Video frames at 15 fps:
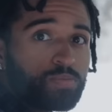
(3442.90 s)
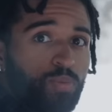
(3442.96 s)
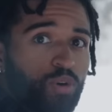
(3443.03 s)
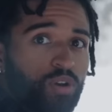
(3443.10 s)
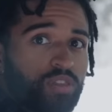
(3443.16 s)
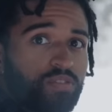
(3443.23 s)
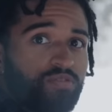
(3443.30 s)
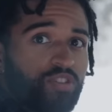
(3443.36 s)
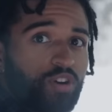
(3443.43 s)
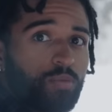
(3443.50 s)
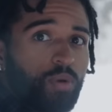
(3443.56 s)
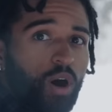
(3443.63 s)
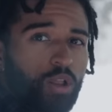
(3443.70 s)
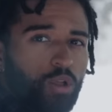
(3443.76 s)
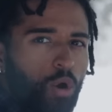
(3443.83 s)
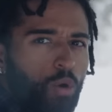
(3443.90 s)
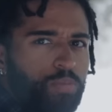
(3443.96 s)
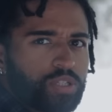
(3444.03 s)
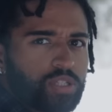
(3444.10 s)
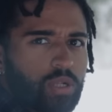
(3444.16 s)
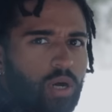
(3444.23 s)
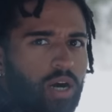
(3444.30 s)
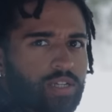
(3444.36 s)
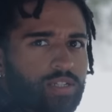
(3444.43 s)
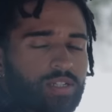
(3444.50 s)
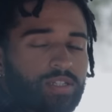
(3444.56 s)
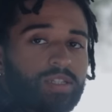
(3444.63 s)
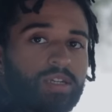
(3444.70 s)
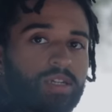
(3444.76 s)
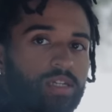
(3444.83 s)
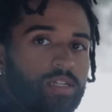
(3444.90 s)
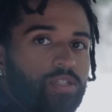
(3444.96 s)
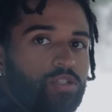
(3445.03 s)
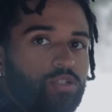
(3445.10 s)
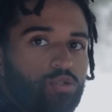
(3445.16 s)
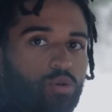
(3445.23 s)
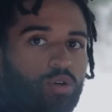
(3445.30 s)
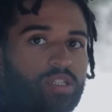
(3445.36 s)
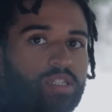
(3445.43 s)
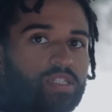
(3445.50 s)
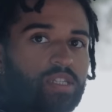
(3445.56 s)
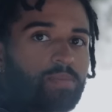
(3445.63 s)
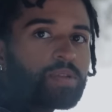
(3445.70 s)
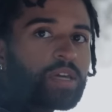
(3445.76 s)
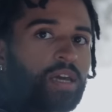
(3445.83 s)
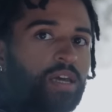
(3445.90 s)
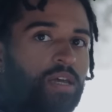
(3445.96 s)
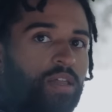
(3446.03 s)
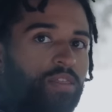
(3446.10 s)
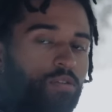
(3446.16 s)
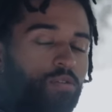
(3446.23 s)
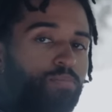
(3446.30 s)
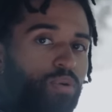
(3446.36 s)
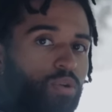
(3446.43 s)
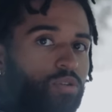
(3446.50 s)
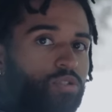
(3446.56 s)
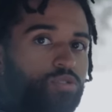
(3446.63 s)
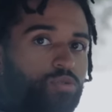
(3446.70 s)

point in the film, all hope is lost. It's an easy choice, except they're a bullet